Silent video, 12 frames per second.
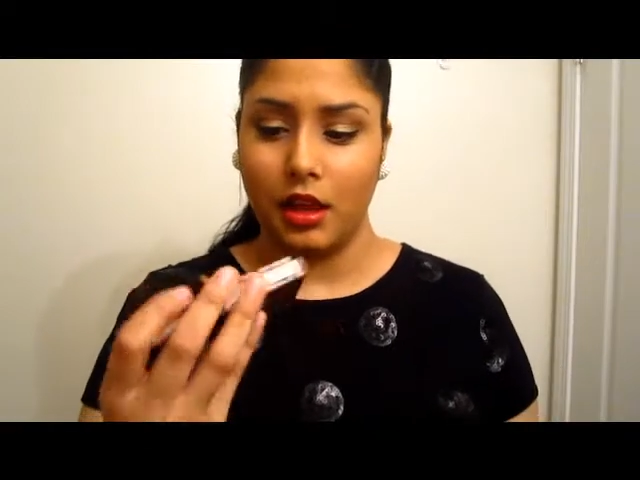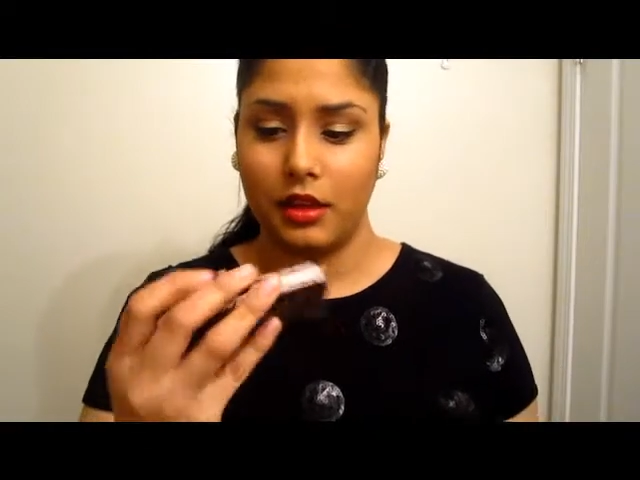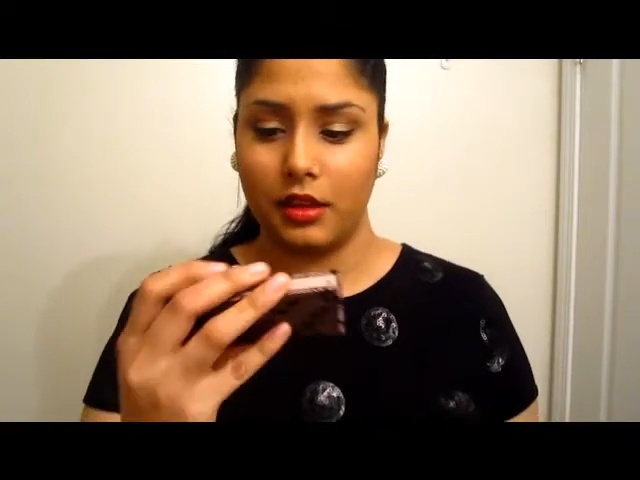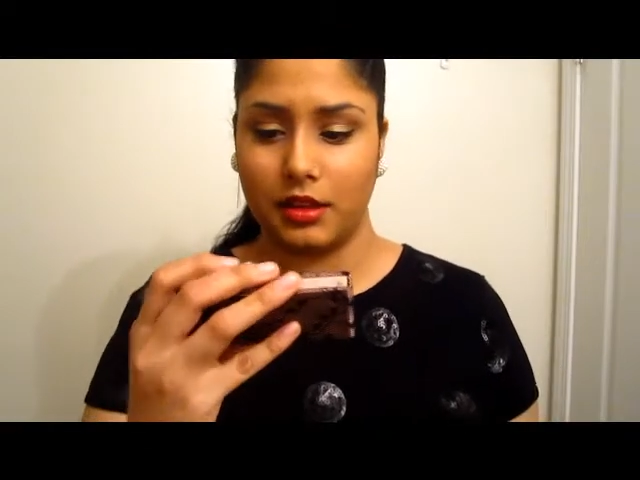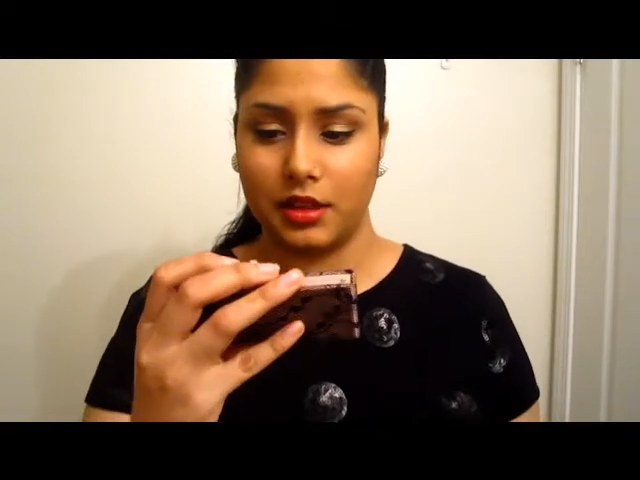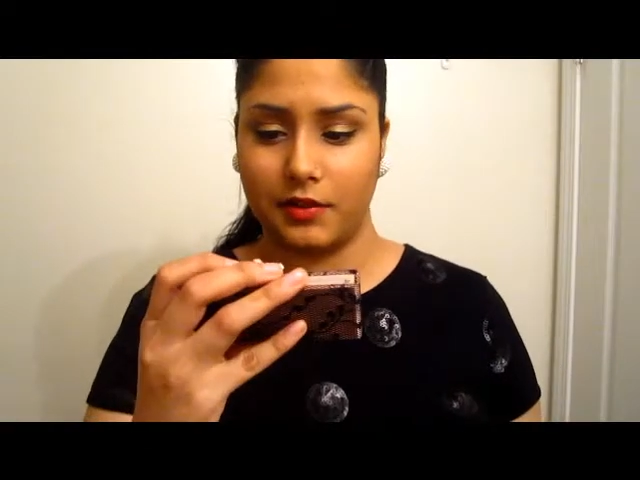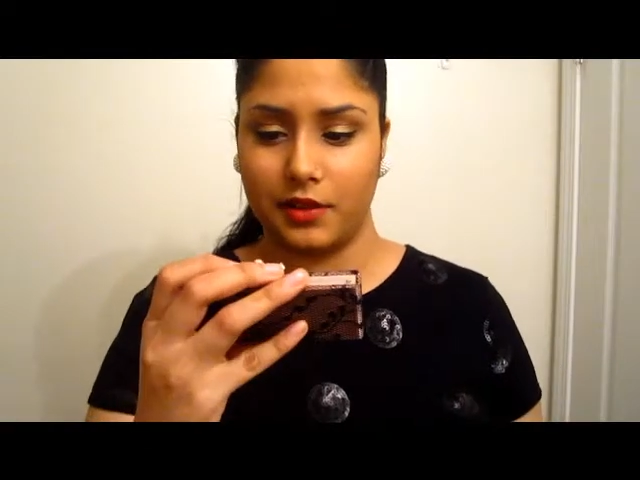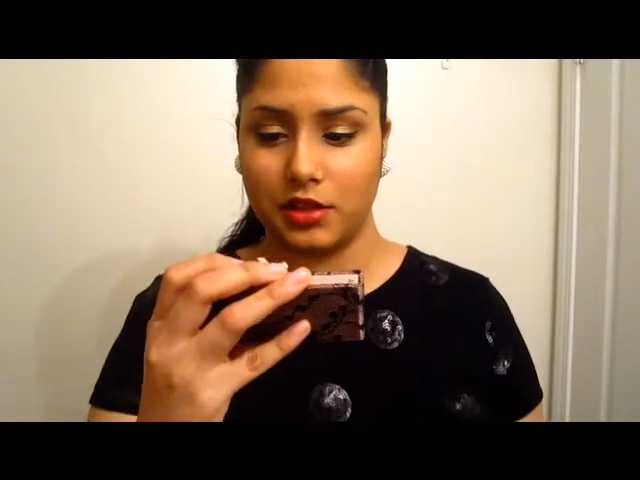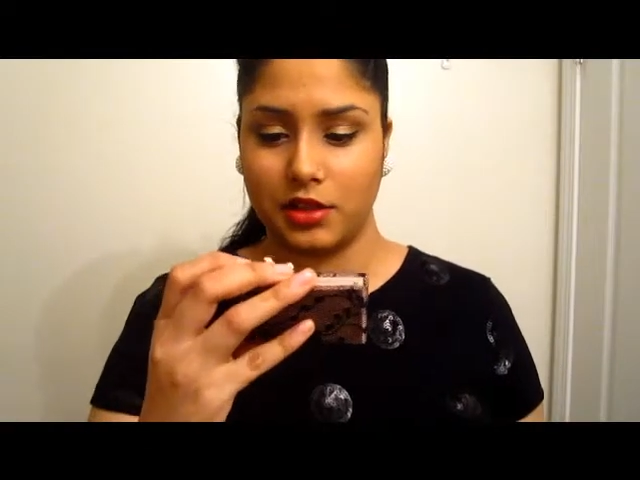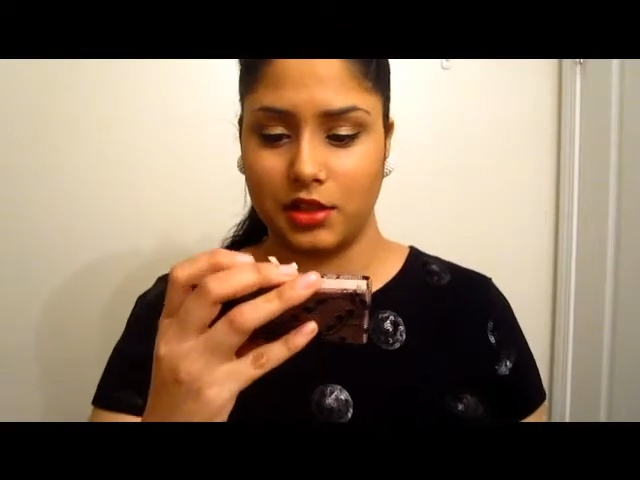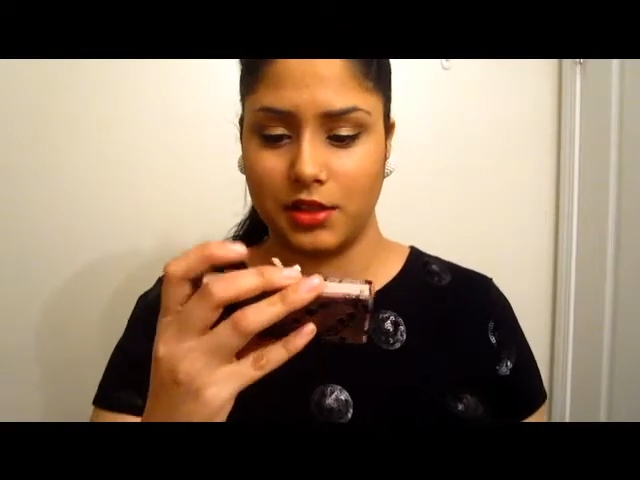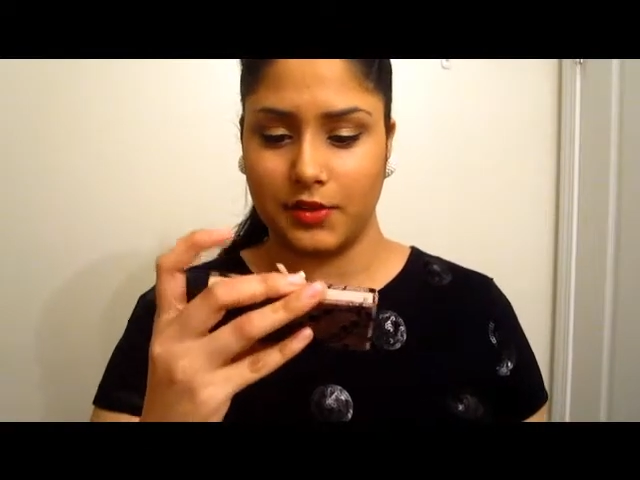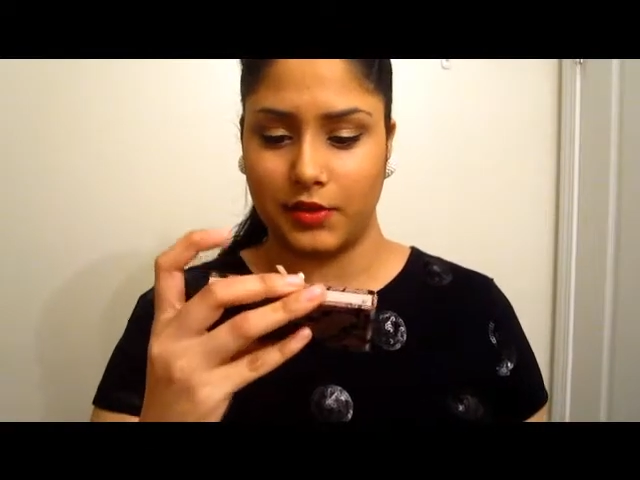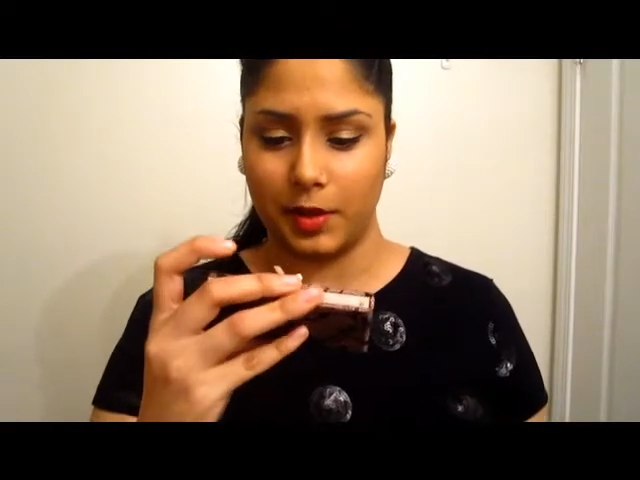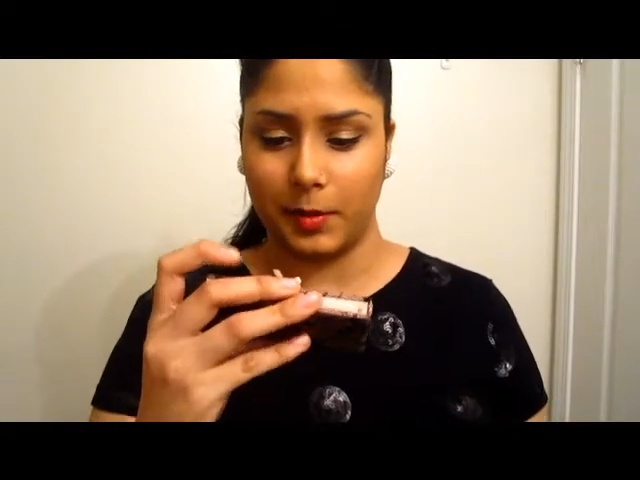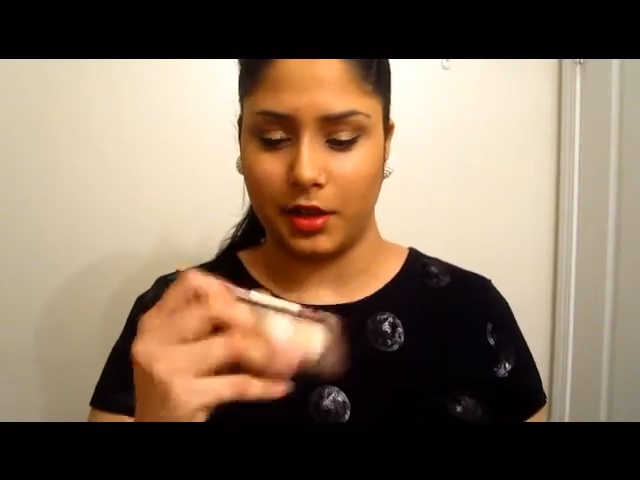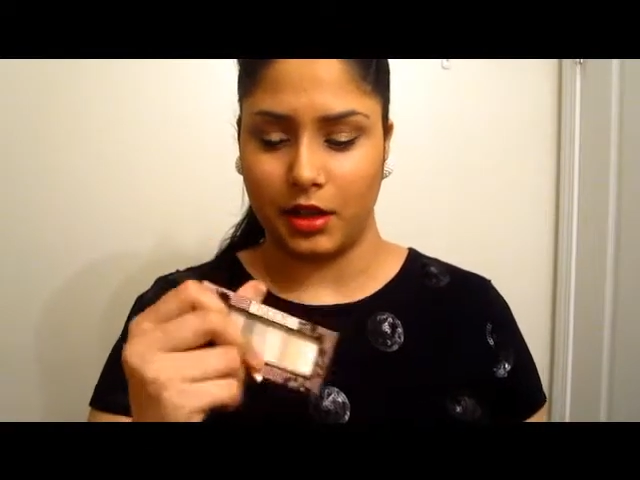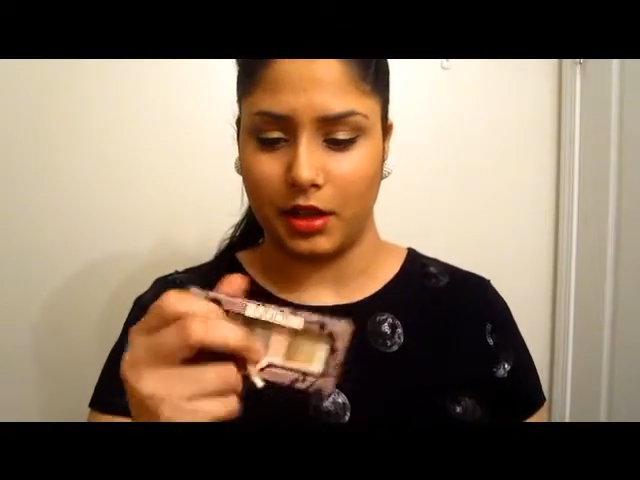this Physicians
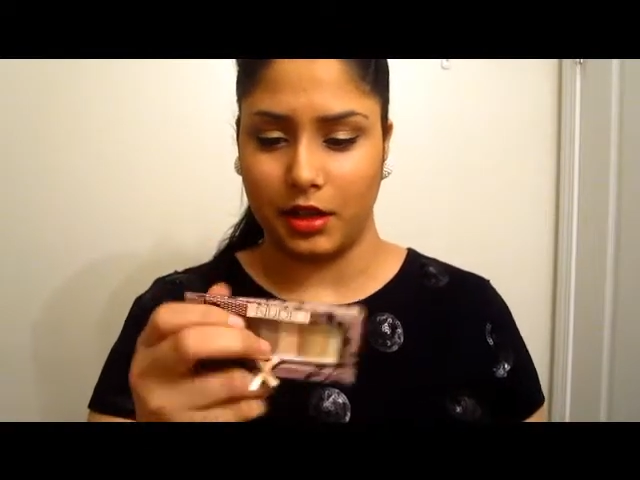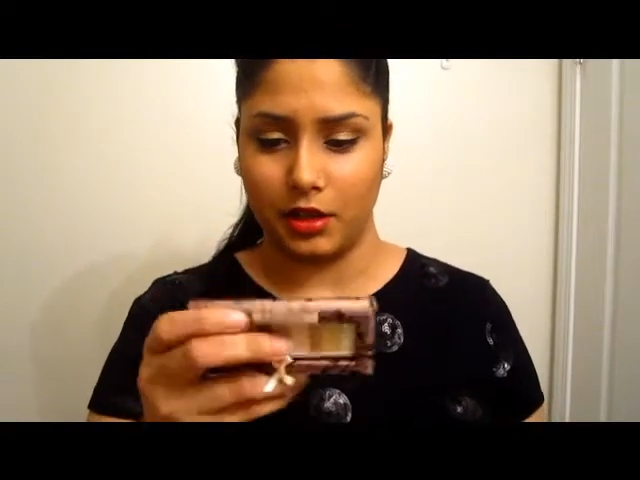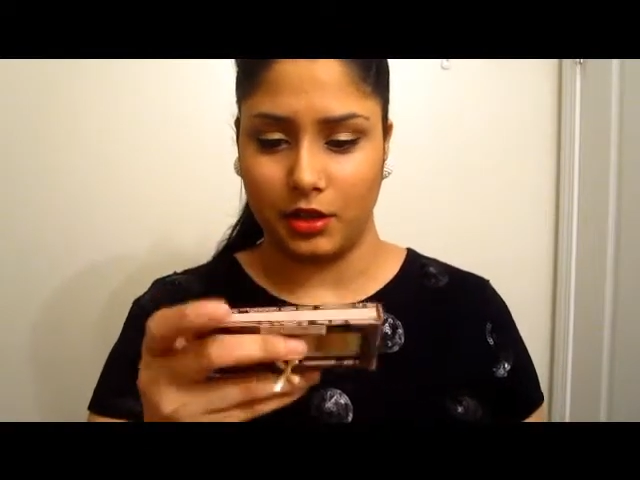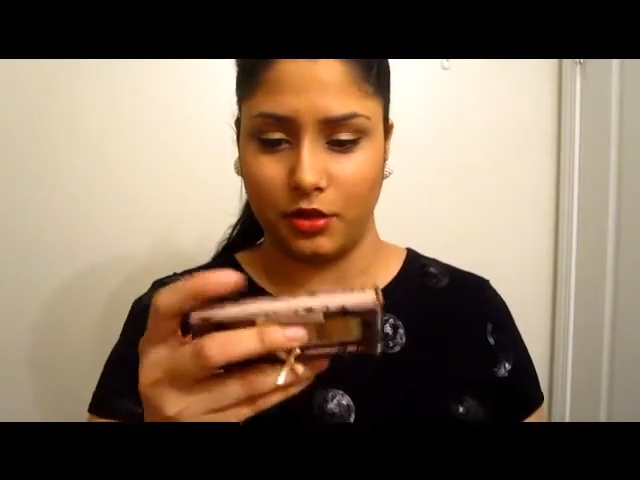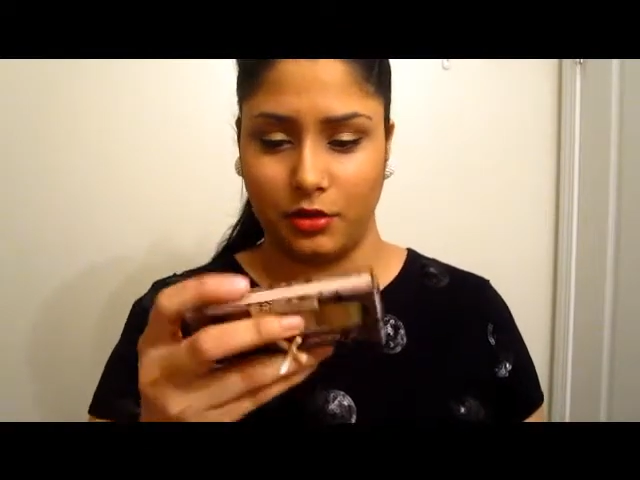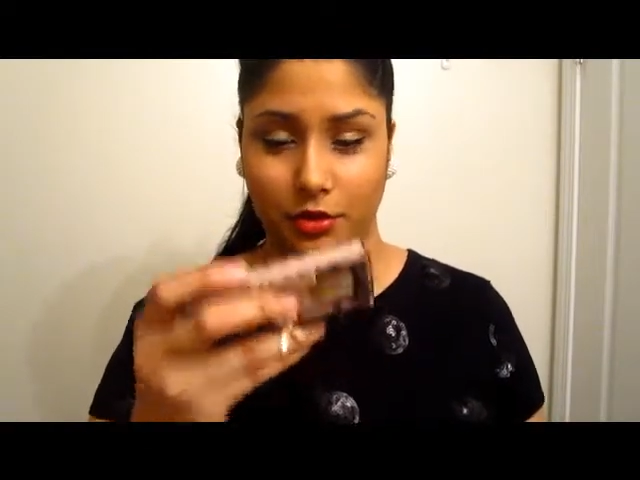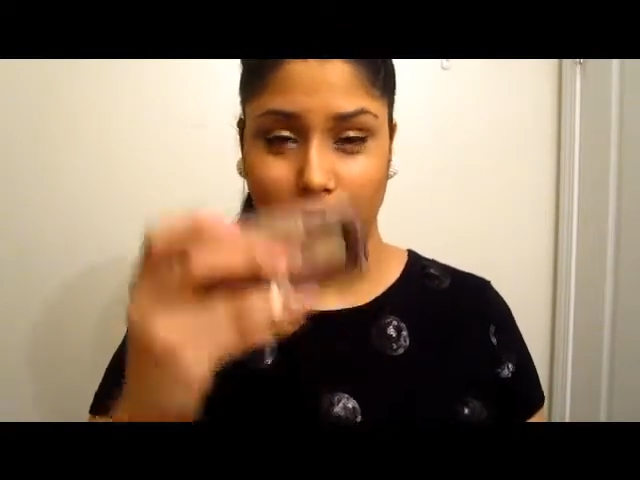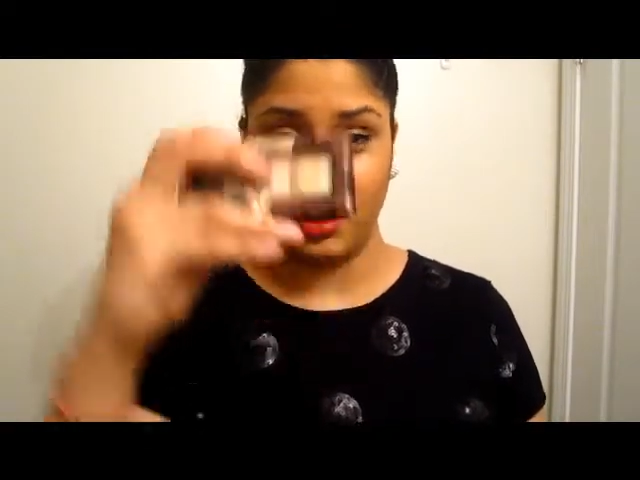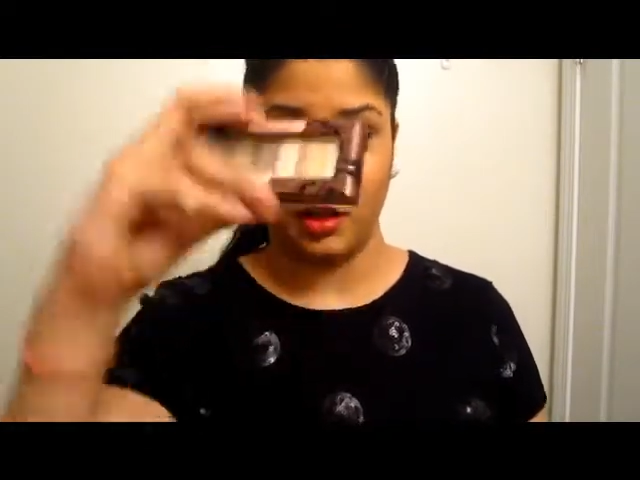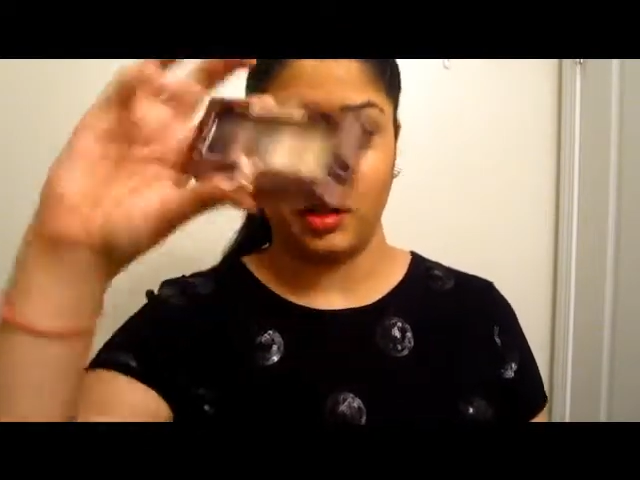Formula Nude